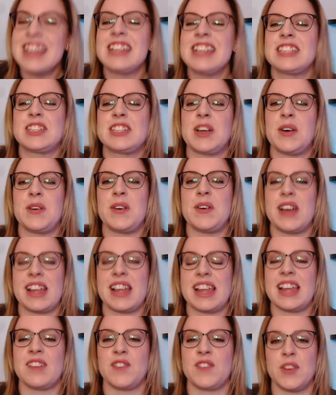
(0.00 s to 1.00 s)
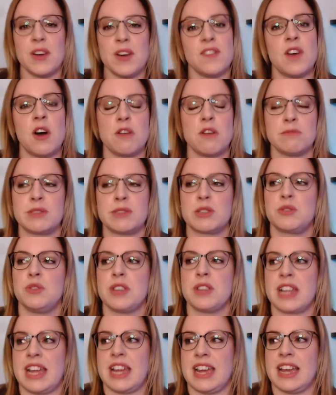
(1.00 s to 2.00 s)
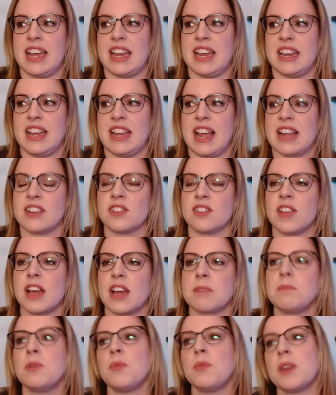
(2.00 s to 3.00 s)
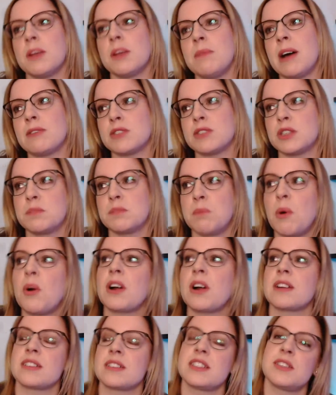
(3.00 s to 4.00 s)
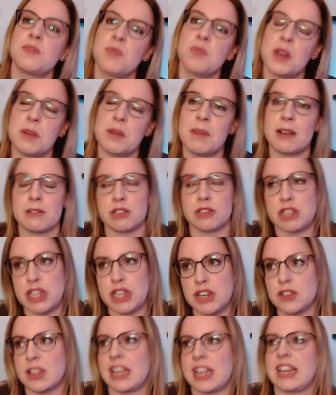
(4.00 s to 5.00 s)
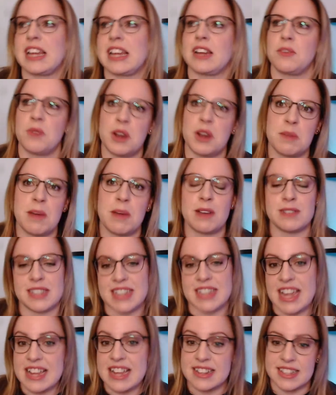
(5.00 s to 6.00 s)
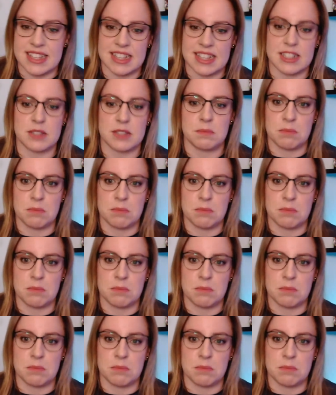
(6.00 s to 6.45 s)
So if you have a homeschool kid and you're like, but what about sports and what about cheerleading and what about dances and